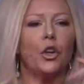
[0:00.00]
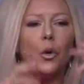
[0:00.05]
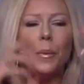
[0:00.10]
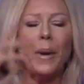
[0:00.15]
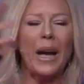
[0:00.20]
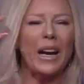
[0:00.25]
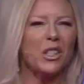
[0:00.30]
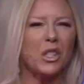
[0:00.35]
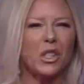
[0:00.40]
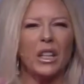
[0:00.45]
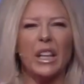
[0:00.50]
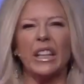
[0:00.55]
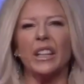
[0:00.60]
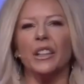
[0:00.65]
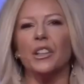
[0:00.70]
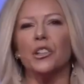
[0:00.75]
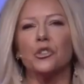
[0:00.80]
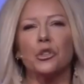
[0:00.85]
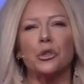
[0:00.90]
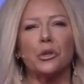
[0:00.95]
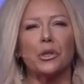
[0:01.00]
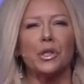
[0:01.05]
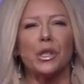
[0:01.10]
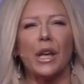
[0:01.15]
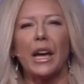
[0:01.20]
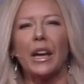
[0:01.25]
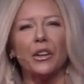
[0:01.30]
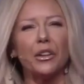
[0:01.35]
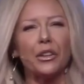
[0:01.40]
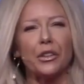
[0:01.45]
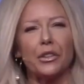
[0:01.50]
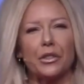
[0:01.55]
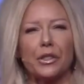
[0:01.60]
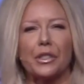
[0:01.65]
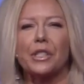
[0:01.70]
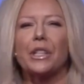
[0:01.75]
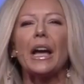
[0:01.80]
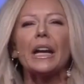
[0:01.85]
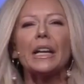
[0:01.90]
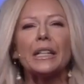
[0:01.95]
go back to like an intro to psych or
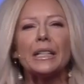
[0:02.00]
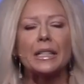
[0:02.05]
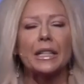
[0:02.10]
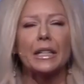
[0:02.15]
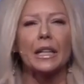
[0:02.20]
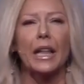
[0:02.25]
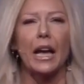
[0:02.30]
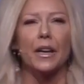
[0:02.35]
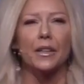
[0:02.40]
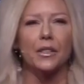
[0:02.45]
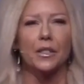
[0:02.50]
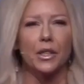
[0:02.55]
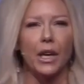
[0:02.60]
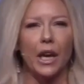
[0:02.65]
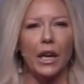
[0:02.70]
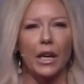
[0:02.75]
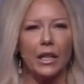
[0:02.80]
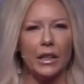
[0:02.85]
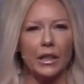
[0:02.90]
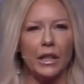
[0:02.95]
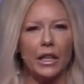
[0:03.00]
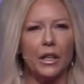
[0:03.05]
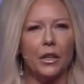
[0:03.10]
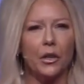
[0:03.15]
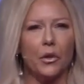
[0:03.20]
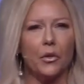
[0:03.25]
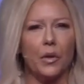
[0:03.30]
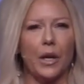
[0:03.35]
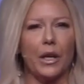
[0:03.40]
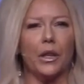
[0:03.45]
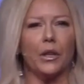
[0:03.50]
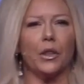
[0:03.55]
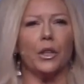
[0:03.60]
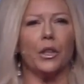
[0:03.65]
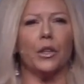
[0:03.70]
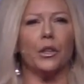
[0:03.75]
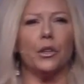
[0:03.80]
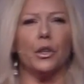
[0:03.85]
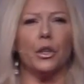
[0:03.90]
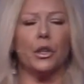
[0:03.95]
science class, okay, and think of like
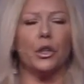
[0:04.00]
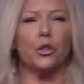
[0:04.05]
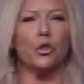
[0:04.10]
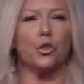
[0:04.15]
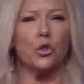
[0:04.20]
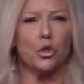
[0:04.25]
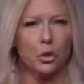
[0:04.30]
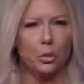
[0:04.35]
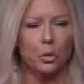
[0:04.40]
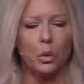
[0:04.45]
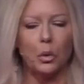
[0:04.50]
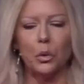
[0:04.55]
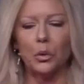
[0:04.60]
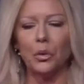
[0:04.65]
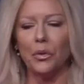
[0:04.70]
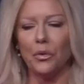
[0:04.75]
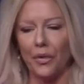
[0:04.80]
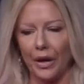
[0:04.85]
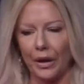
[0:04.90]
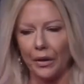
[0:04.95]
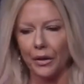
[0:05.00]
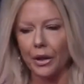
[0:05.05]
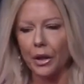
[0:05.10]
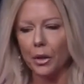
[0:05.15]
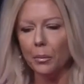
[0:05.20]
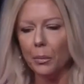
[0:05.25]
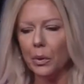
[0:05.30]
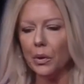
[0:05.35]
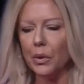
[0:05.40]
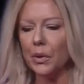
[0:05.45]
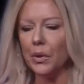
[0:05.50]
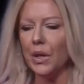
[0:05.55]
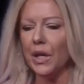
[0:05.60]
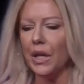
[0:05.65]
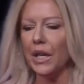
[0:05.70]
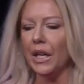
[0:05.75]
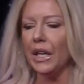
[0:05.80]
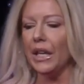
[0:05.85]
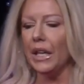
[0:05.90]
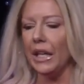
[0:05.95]
the controlled variable
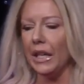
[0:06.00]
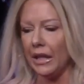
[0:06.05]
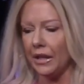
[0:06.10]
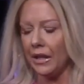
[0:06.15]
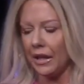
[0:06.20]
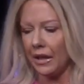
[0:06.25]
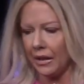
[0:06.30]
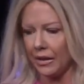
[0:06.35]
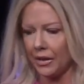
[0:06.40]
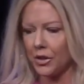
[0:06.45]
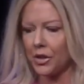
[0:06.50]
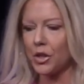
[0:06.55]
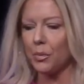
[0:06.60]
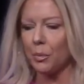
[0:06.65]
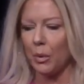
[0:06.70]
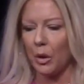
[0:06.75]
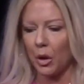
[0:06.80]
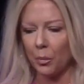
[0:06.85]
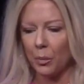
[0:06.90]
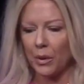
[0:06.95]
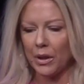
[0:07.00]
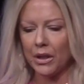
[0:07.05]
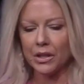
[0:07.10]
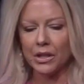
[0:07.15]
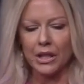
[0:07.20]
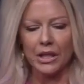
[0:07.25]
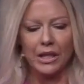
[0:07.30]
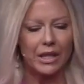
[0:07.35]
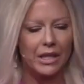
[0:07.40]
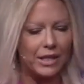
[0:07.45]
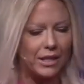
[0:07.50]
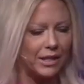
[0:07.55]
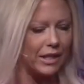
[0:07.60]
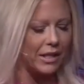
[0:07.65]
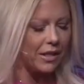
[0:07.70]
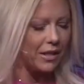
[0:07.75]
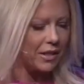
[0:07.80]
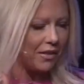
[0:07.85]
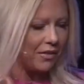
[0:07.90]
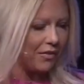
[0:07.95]
in an experiment. This
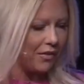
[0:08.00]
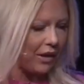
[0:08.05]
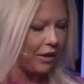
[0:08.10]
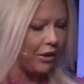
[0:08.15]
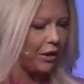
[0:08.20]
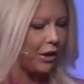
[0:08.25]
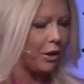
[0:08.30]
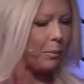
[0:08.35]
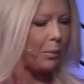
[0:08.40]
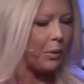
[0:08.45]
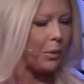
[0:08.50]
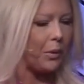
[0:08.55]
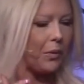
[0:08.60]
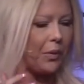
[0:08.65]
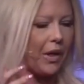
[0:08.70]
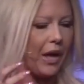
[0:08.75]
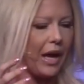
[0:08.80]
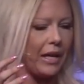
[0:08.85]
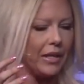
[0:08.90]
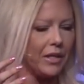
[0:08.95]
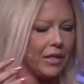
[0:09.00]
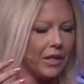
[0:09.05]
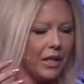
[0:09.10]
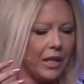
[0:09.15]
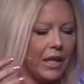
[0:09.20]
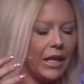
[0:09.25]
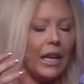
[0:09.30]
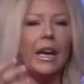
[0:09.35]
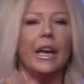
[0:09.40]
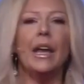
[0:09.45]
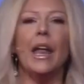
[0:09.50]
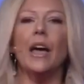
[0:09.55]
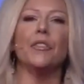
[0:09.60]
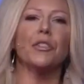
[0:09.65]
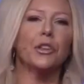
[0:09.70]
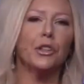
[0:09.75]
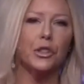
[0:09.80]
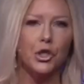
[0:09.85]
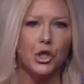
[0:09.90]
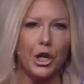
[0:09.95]
is the variable that
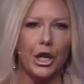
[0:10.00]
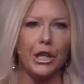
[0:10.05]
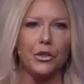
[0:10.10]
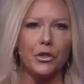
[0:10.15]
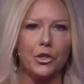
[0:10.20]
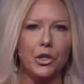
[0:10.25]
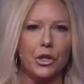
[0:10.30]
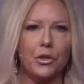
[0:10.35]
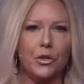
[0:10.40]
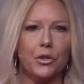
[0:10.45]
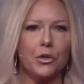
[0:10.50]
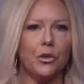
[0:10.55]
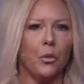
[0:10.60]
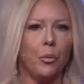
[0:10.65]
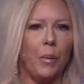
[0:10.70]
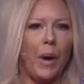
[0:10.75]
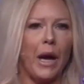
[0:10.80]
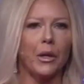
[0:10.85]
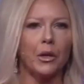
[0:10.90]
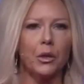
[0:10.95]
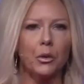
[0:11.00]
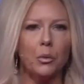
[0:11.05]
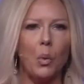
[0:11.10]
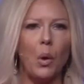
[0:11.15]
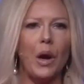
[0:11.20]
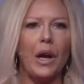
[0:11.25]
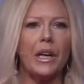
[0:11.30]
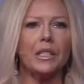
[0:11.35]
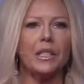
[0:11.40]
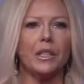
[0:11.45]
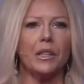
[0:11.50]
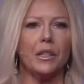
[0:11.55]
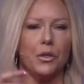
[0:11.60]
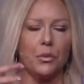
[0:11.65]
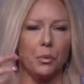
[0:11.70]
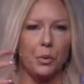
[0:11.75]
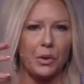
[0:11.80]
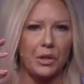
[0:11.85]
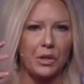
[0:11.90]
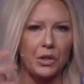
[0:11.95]
never changes. No matter what,
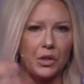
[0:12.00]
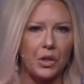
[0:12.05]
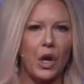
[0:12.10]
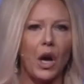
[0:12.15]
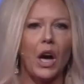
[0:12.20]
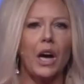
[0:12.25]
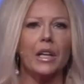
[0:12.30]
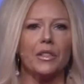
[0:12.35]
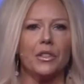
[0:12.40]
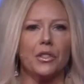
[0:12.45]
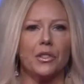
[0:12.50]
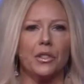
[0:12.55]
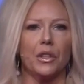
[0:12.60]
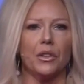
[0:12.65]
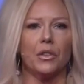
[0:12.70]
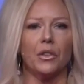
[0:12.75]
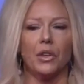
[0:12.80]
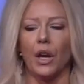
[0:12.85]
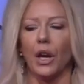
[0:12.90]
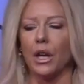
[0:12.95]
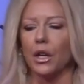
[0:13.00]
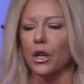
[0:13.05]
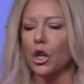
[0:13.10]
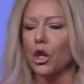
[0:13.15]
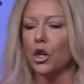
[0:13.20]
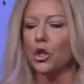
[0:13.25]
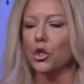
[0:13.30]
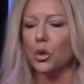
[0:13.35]
this one is constant, okay?